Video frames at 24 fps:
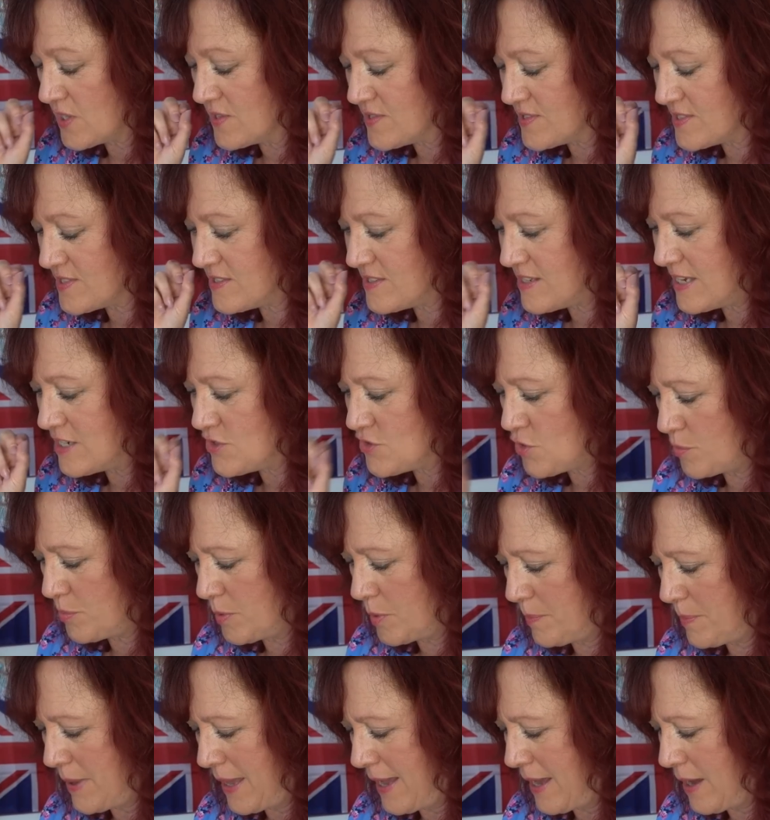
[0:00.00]

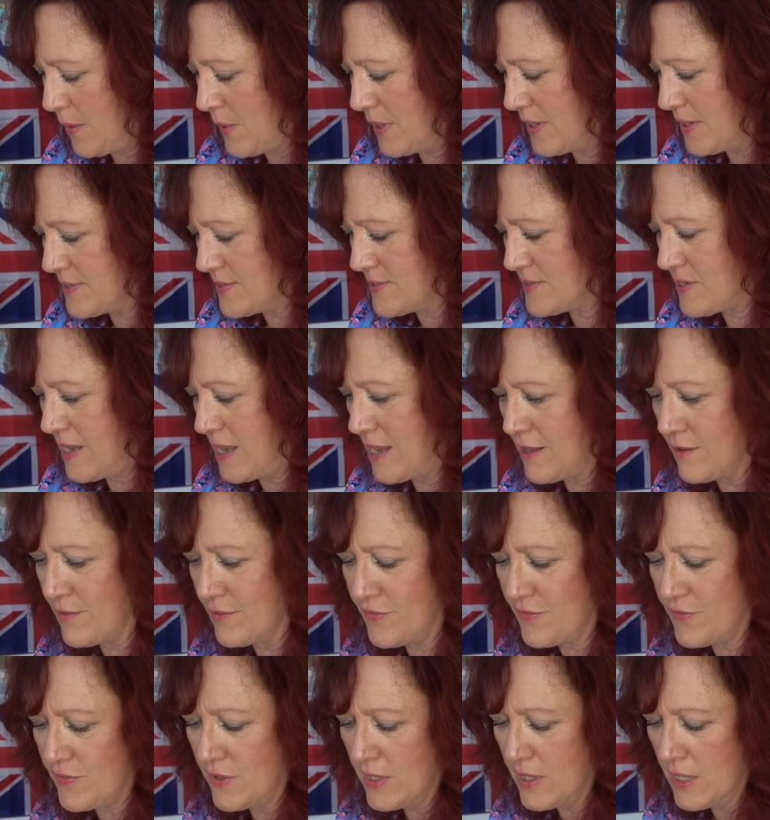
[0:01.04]
considerable power
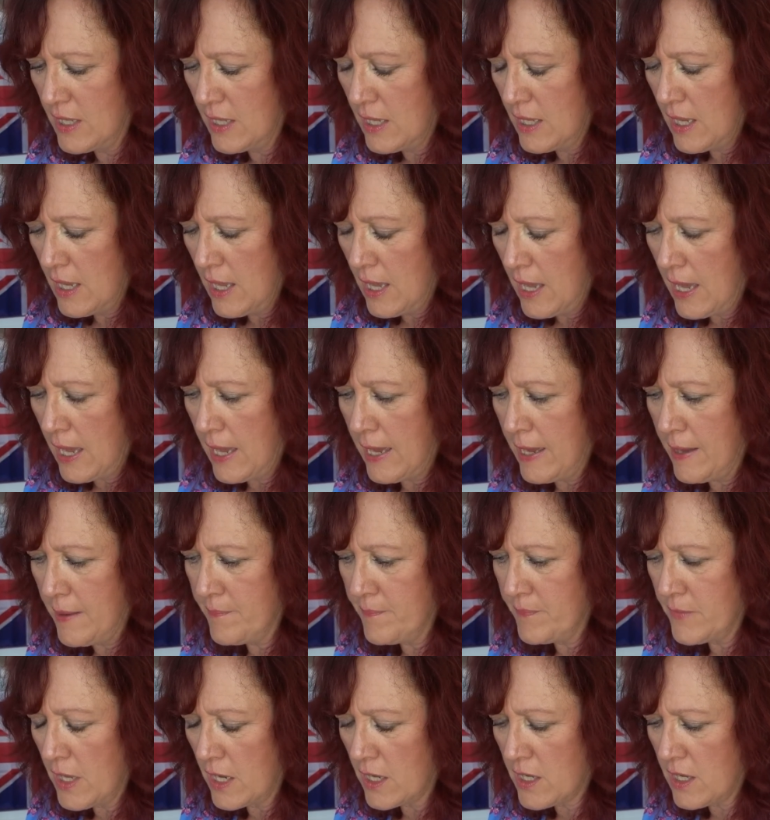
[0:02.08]
herself.
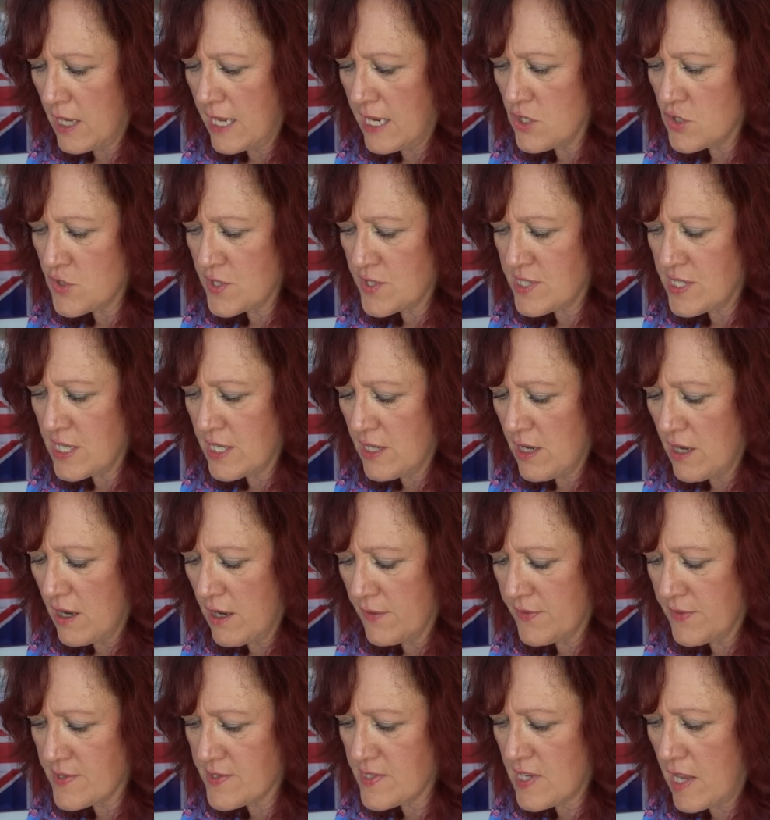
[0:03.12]
An interesting
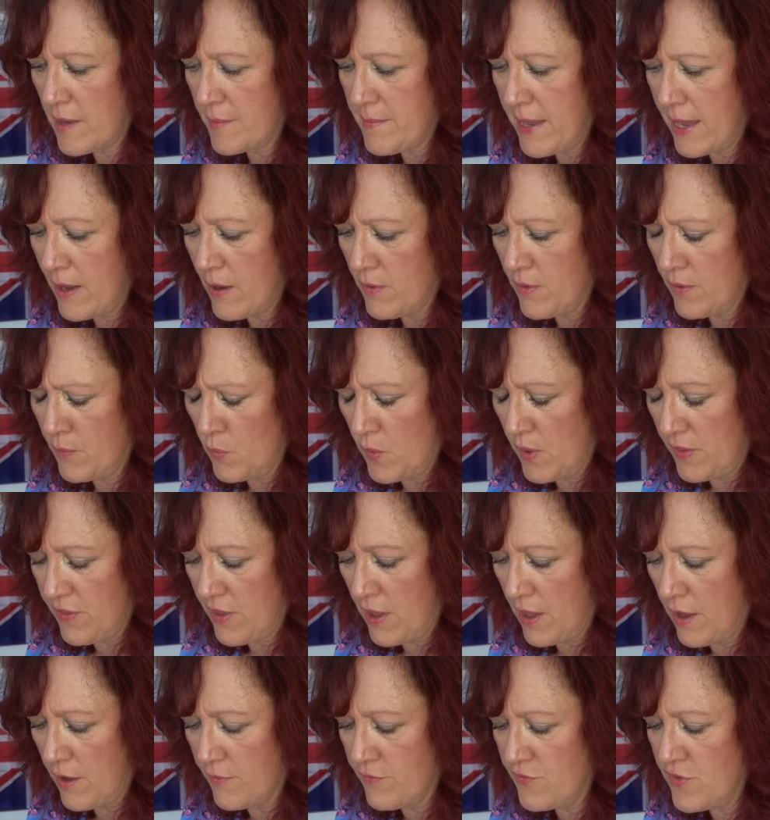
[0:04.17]
card that's come out with
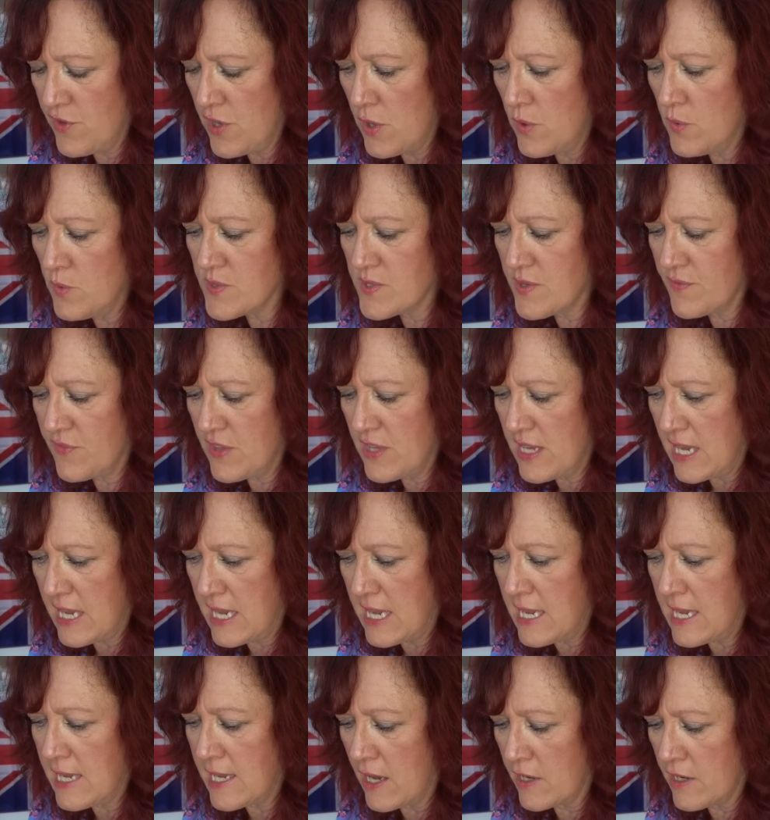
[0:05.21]
her, Views of the
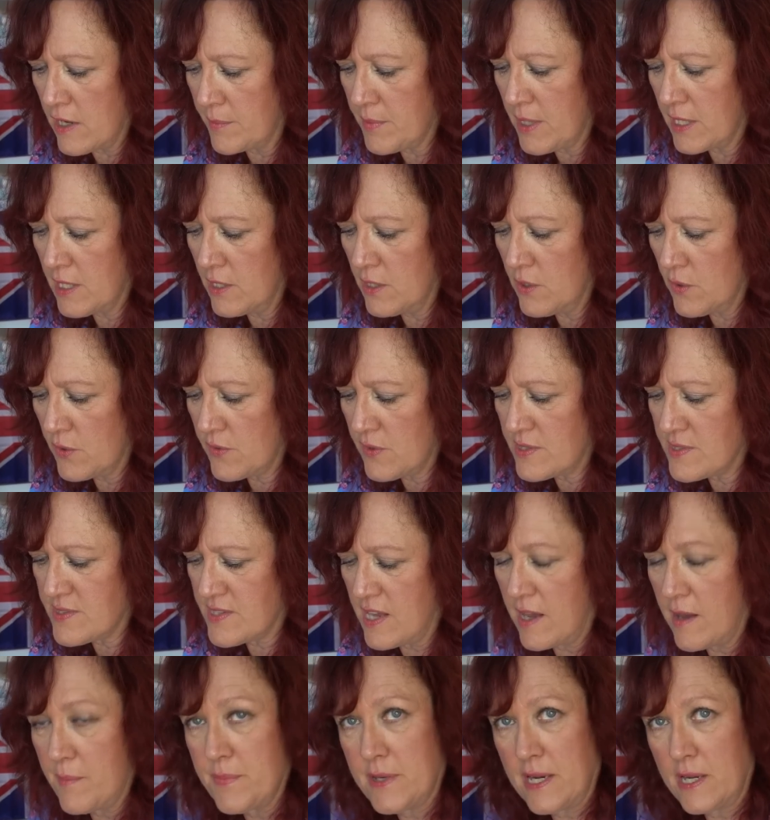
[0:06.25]
Ego, and I'm going to look this
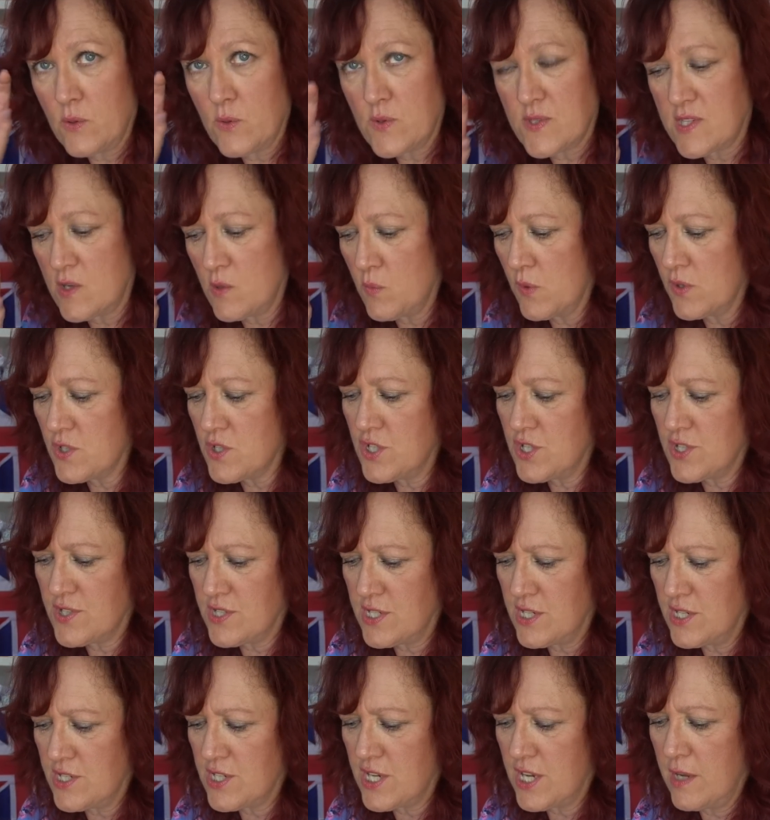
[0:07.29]
up, but I also want to
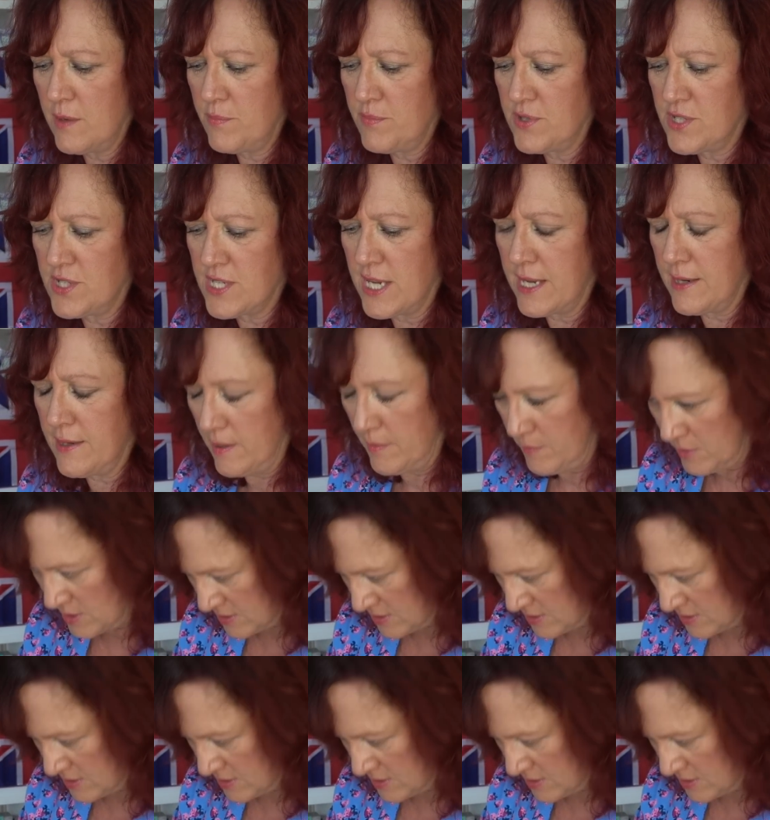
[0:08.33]
just interpret it. Let